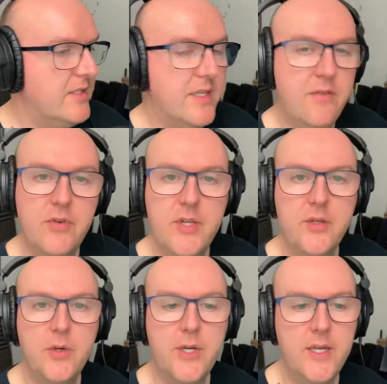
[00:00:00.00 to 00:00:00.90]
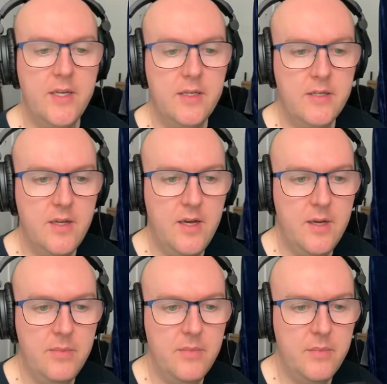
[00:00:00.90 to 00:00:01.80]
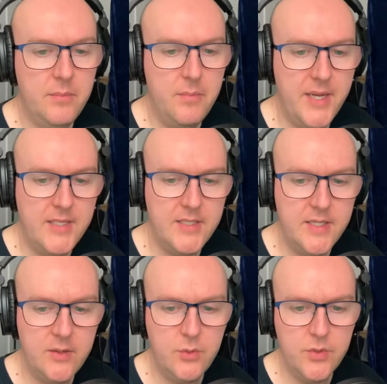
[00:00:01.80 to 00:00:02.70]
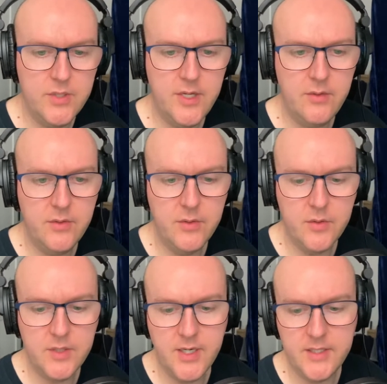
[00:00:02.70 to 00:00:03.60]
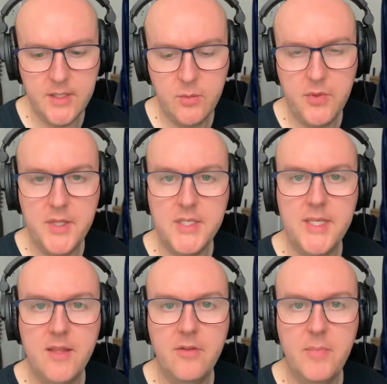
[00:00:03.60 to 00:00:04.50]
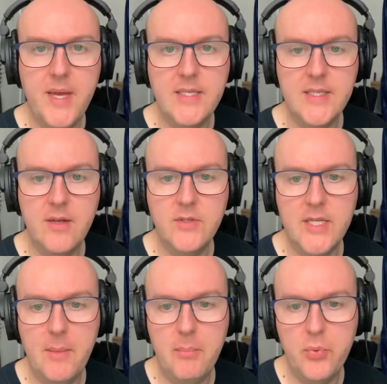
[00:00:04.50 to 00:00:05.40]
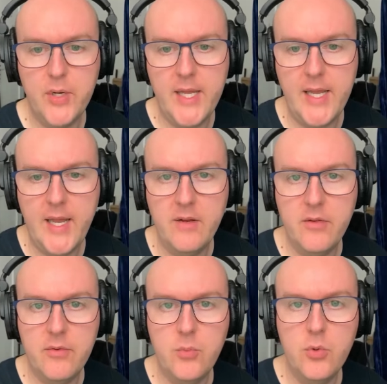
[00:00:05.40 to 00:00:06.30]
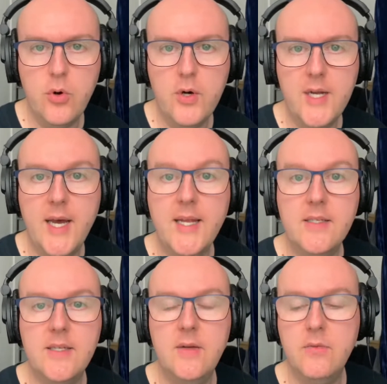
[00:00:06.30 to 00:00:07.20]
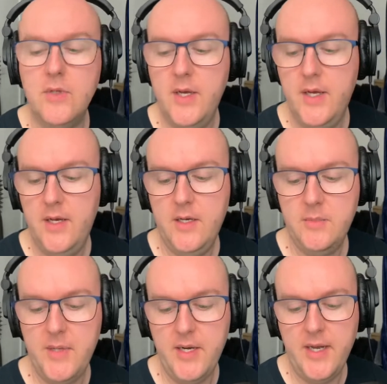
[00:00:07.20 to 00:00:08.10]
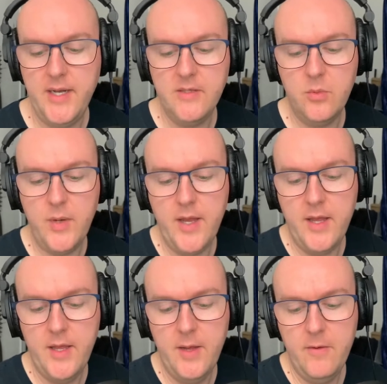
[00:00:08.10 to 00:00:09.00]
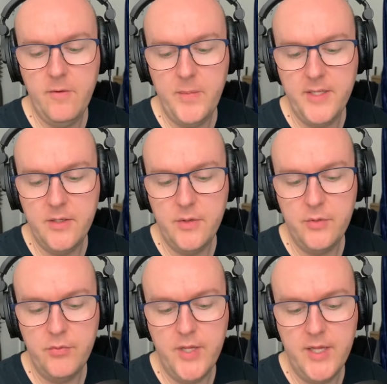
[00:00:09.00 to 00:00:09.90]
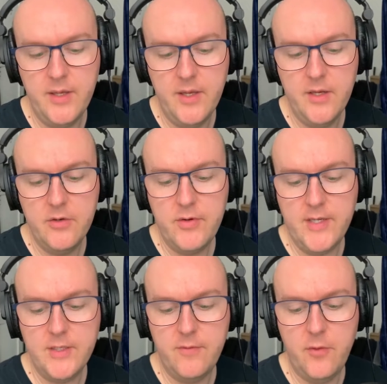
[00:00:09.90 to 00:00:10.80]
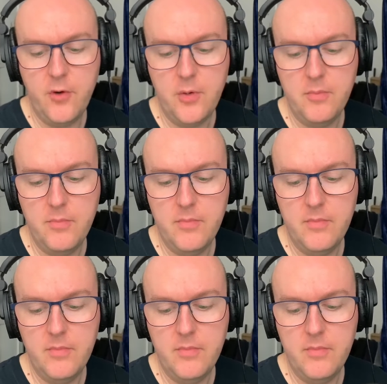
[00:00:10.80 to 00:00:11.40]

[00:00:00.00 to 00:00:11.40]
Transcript: I say, I've really enjoyed it, and mixing those sounds, so starting with the synth-based sounds and then bringing in other more organic sounds has been a nicer way for me to really transform